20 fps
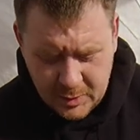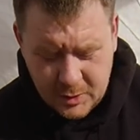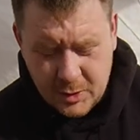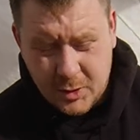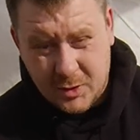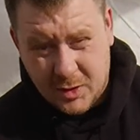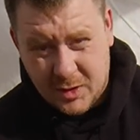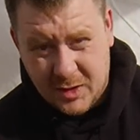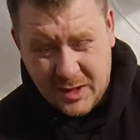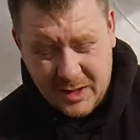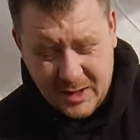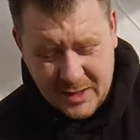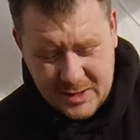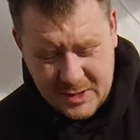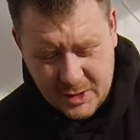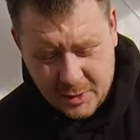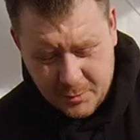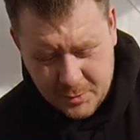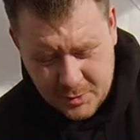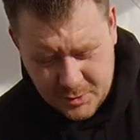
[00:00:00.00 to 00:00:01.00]
The other thing I
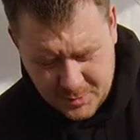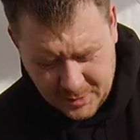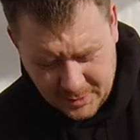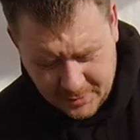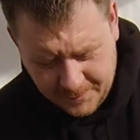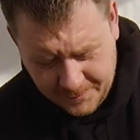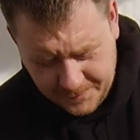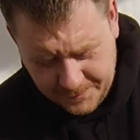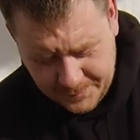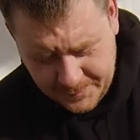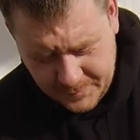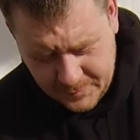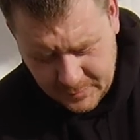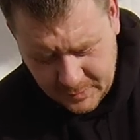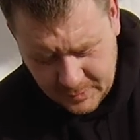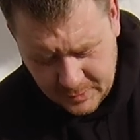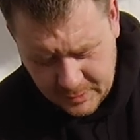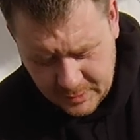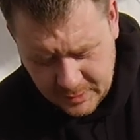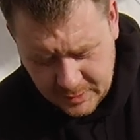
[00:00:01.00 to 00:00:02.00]
do as well,
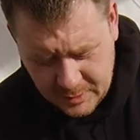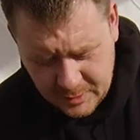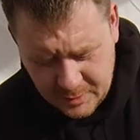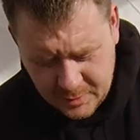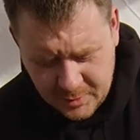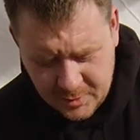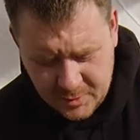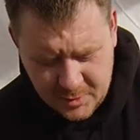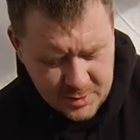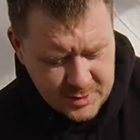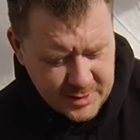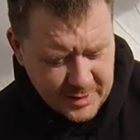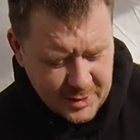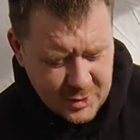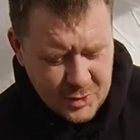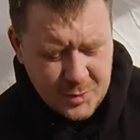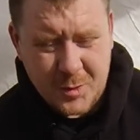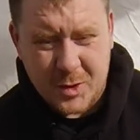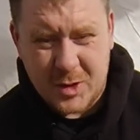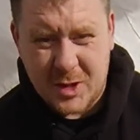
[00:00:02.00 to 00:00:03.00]
stick
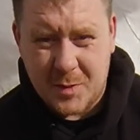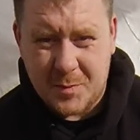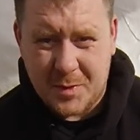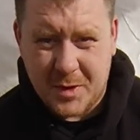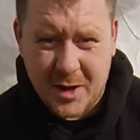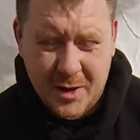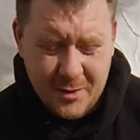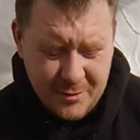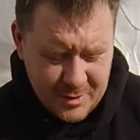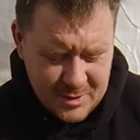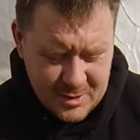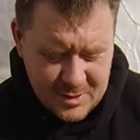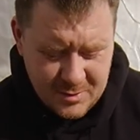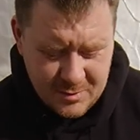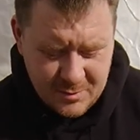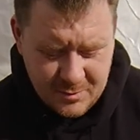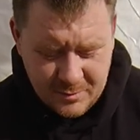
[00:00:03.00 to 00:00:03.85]
some on your bearings.